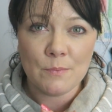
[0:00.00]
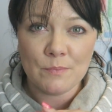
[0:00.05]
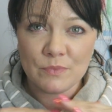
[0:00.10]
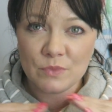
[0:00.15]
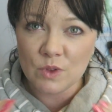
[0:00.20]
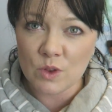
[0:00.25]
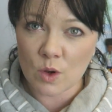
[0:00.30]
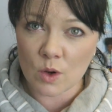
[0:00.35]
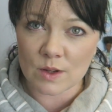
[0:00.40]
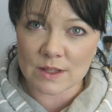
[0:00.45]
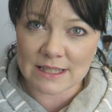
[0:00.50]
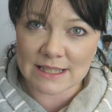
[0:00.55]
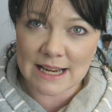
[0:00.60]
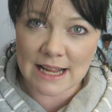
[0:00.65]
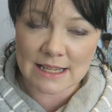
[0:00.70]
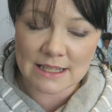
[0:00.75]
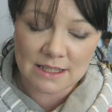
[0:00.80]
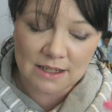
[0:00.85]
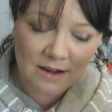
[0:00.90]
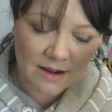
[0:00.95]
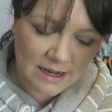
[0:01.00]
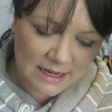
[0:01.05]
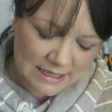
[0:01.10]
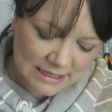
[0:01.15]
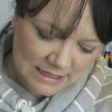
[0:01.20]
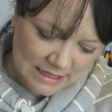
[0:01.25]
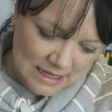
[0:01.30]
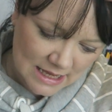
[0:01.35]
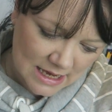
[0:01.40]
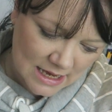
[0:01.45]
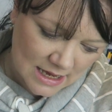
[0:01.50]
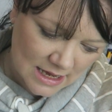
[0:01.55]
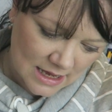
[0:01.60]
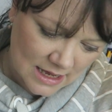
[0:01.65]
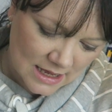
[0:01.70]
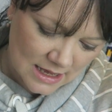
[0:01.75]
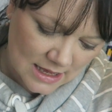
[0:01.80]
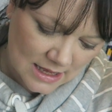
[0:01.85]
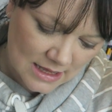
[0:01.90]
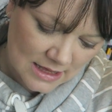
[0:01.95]
not standardised
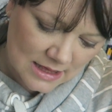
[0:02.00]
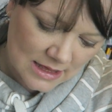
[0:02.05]
the